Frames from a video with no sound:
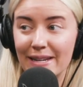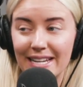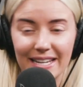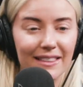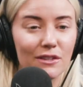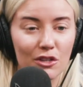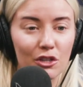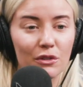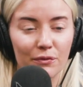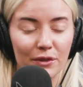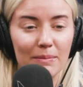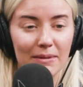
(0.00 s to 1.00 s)
been eating this
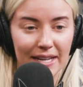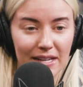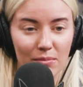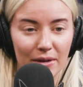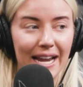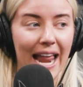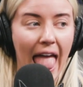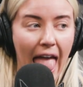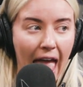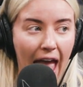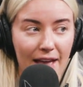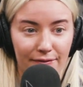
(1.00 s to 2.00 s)
gluten-free banana bread
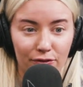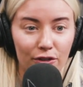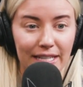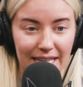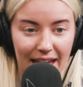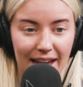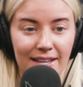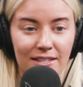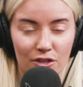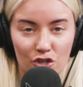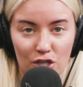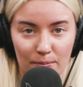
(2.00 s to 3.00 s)
every day
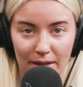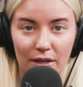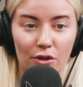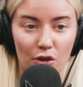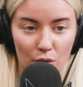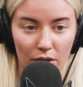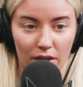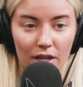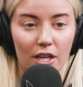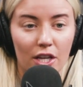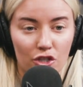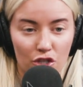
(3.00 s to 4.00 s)
since she's been in New York.
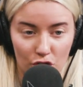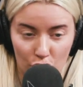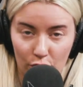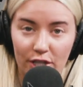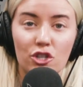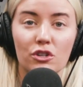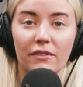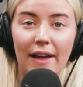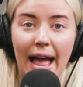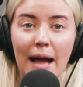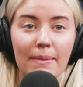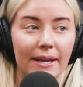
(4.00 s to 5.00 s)
She's a creature of
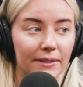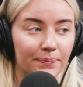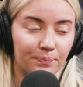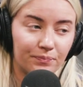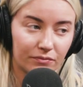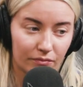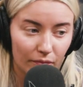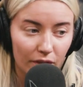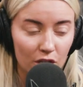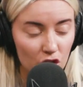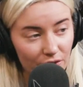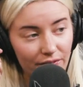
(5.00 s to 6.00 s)
habit.
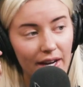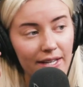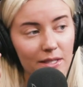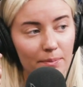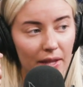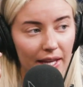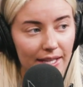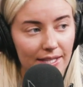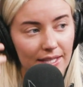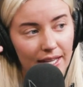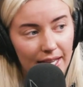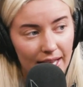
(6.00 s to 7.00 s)
She finds a
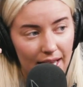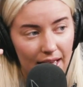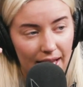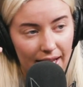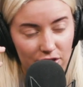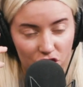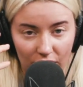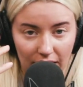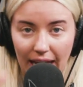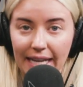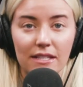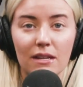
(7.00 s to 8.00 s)
place and she
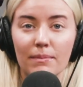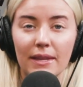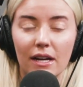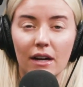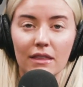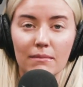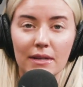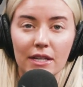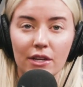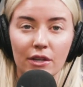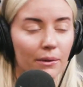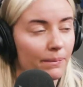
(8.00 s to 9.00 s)
likes something on the
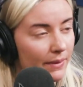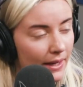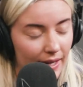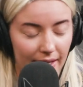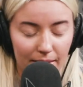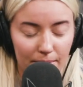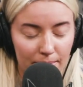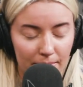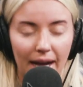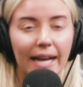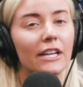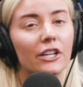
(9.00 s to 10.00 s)
menu, and
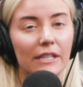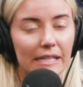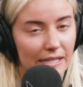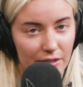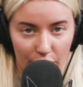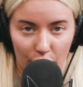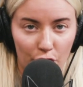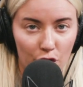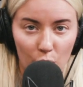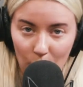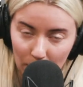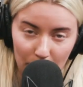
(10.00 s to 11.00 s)
my goodness, the
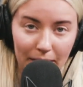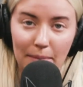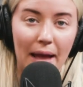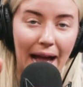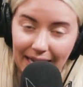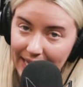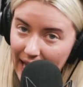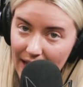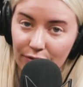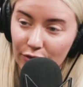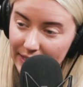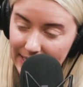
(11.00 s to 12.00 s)
girl will be back
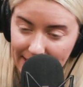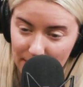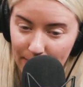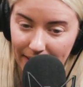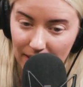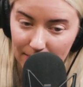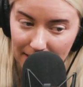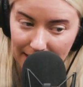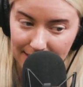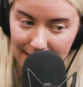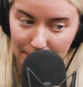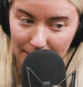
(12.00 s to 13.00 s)
every day to pick up
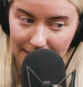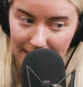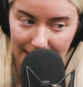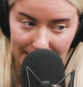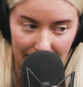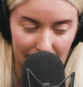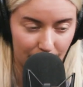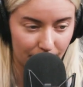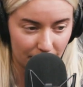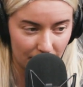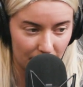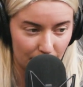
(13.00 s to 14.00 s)
that same exact
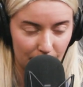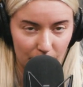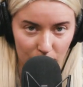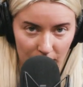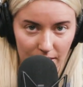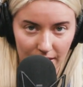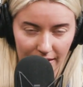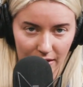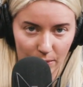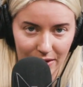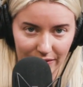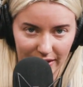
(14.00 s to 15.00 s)
item. I
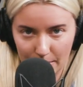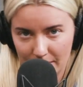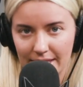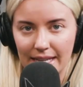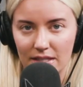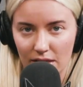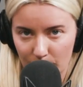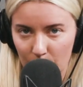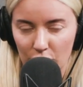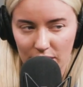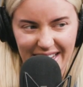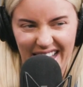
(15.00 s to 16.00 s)
think we have like obsessive
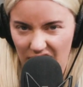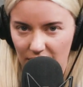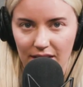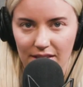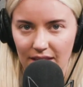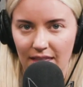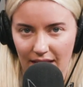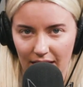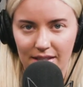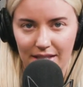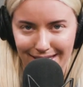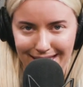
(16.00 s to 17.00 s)
personalities in
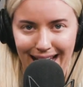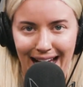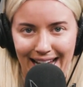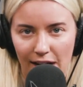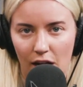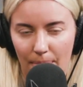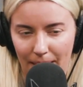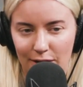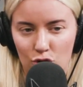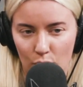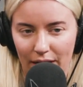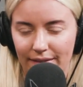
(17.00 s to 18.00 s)
that sense. I got
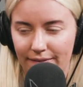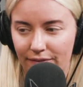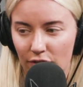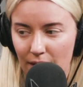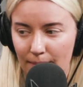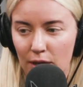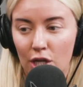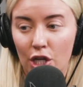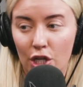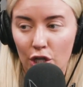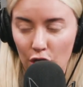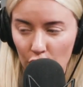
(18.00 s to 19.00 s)
that trait from
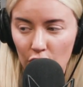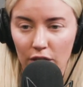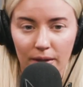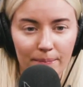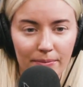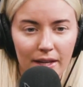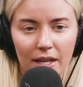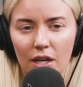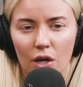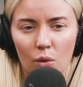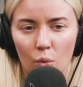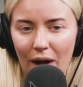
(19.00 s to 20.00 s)
her.
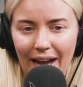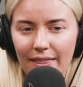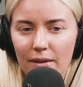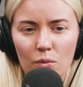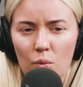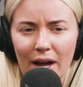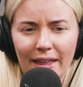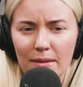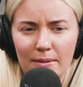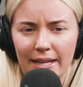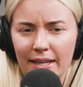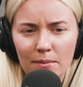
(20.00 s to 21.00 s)
Why
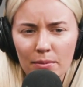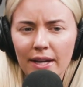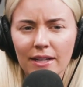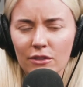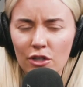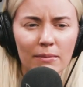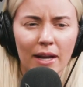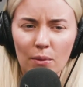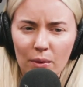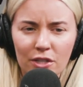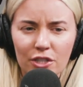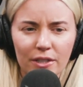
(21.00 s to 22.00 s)
the banana bread, you
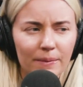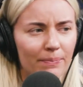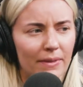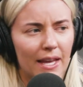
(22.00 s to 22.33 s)
might wonder?